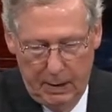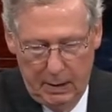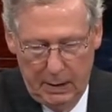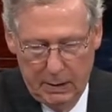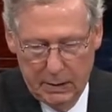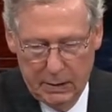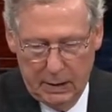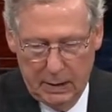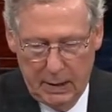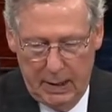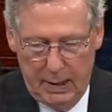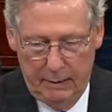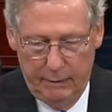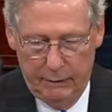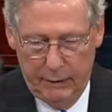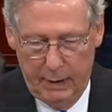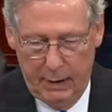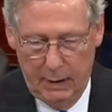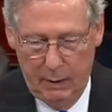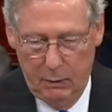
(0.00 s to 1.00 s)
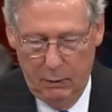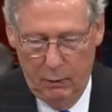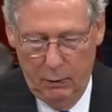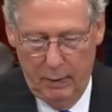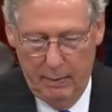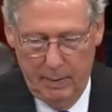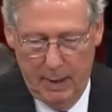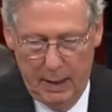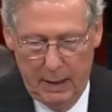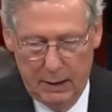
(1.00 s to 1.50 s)
It's the kind of thing
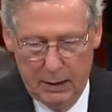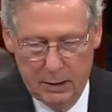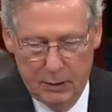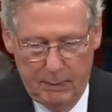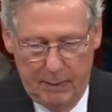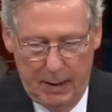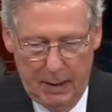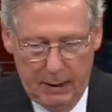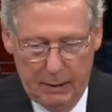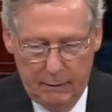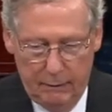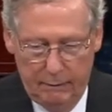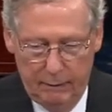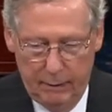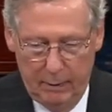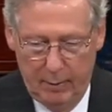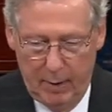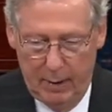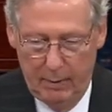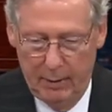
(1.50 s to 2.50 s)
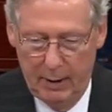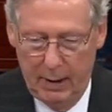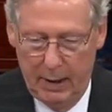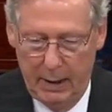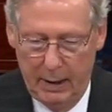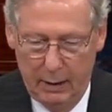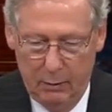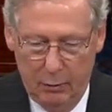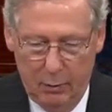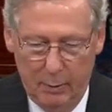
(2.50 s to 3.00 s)
we might expect from a
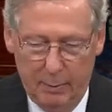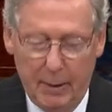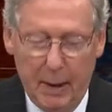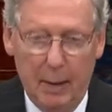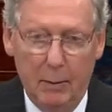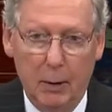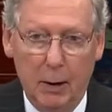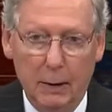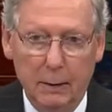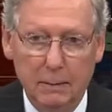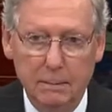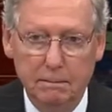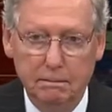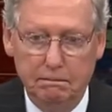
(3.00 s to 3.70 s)
banana republic